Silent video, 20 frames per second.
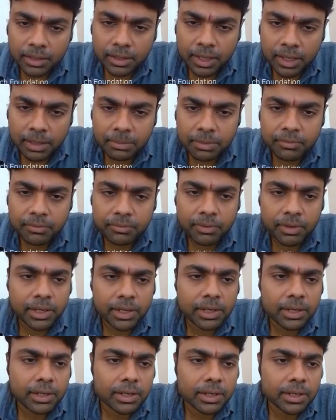can be
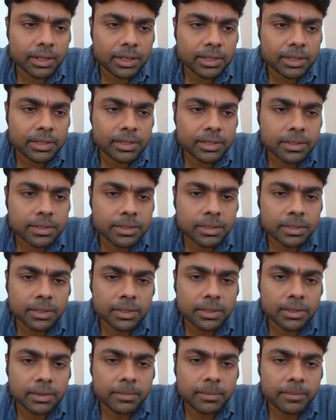filed against
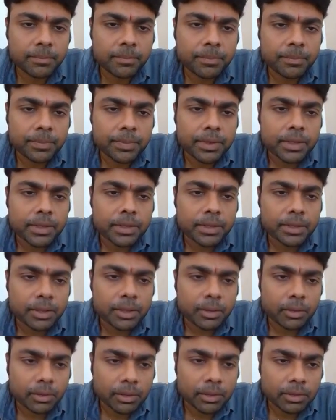
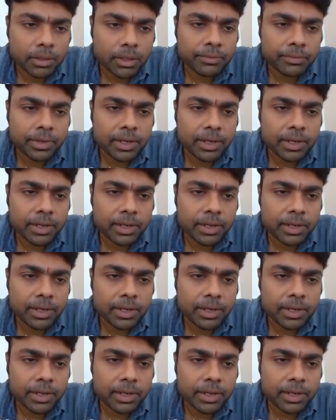the order.